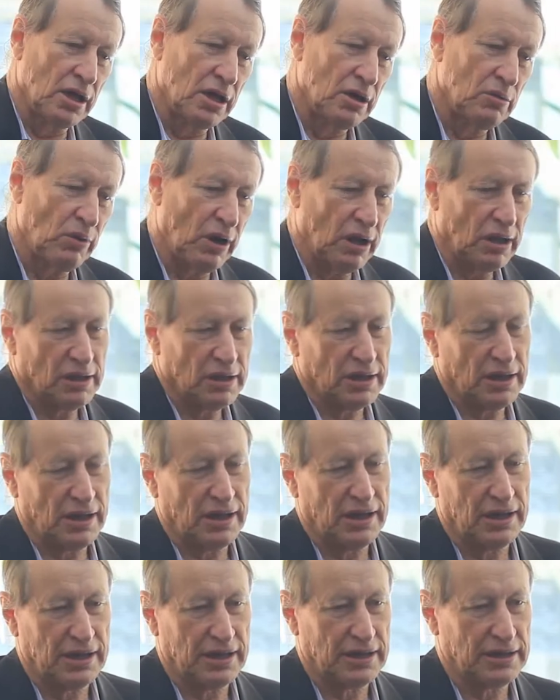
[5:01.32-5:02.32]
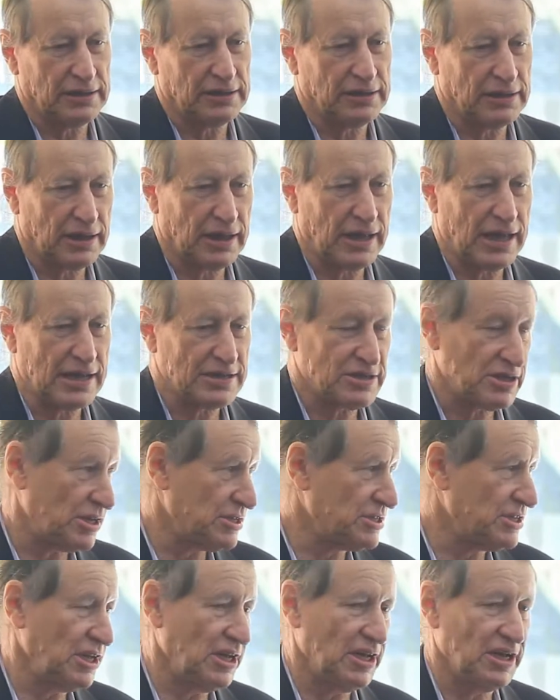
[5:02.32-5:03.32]
Well, as I
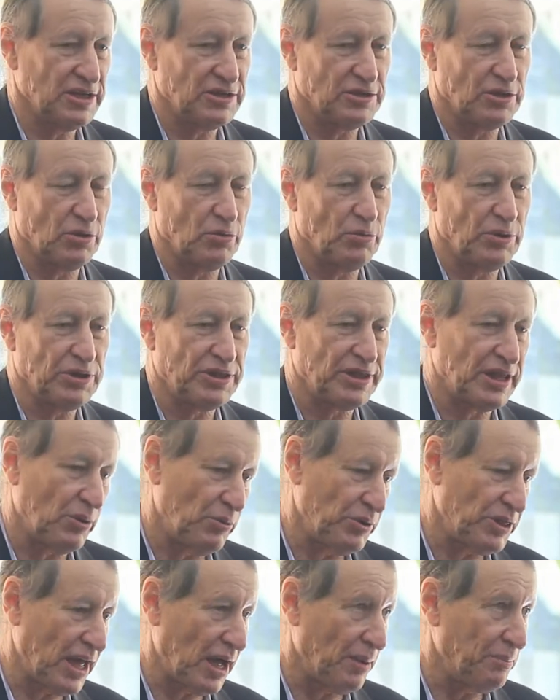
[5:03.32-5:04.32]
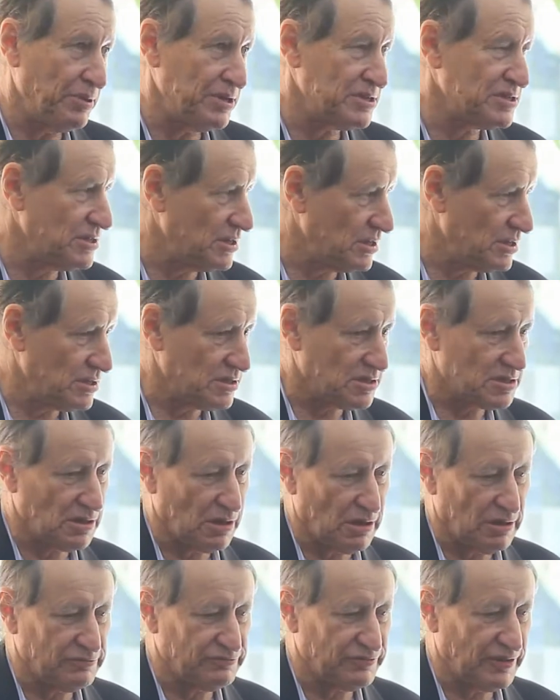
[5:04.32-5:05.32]
said, with our business
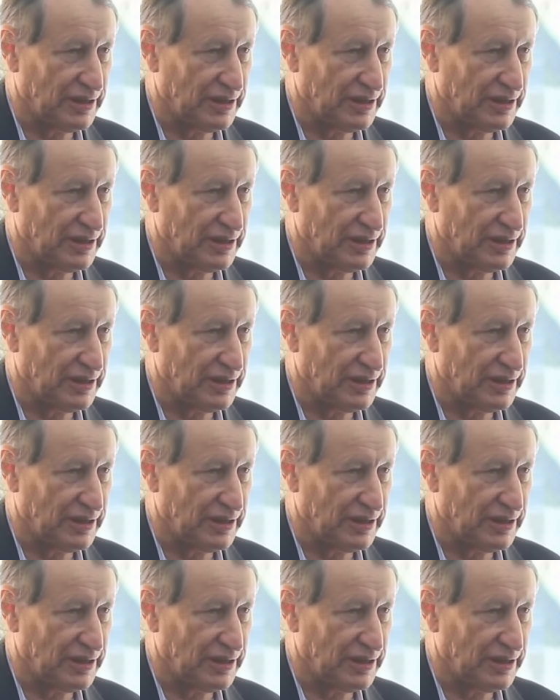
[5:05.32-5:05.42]
of